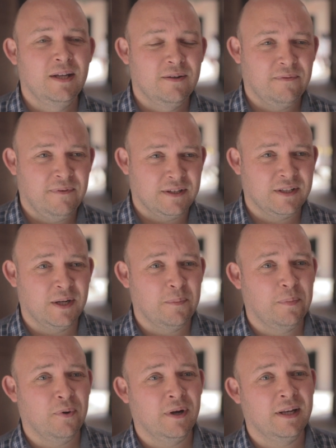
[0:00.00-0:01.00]
fixed to the
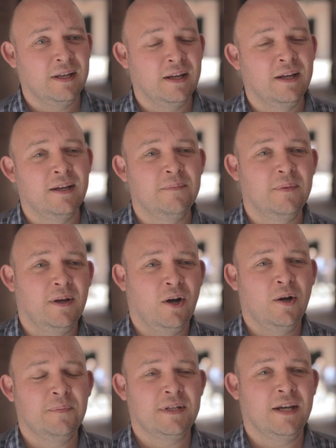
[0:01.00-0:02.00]
point,
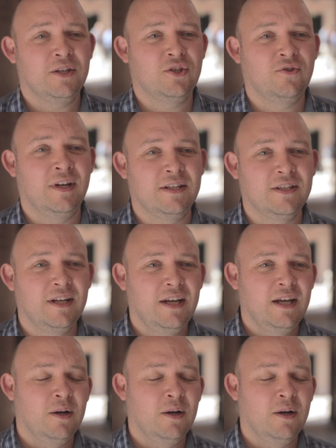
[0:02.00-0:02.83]
arms outstretched,